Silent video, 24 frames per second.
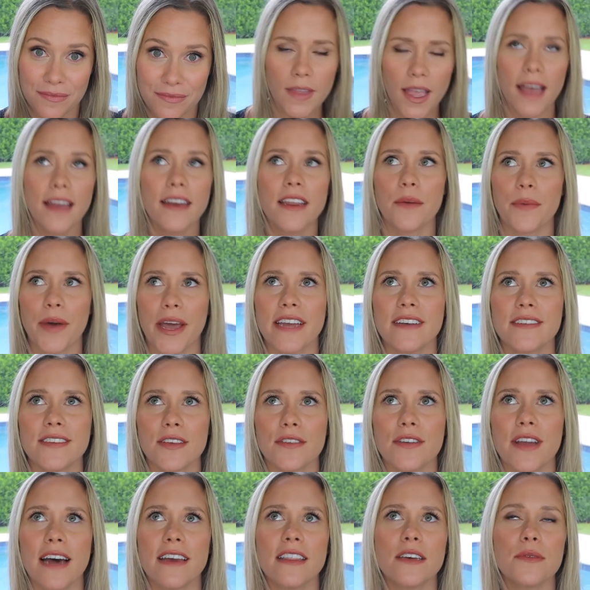Anyway, so
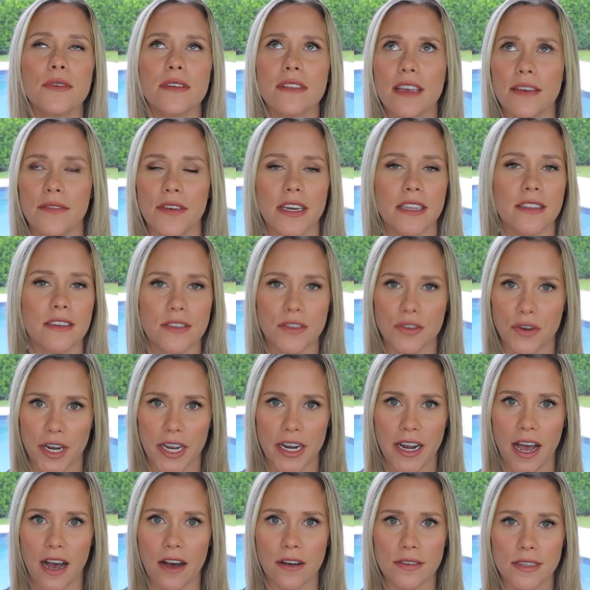now that we're living in this
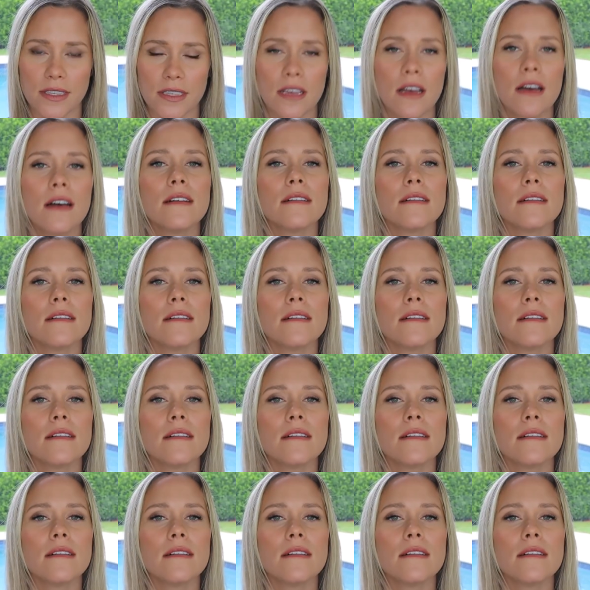great house,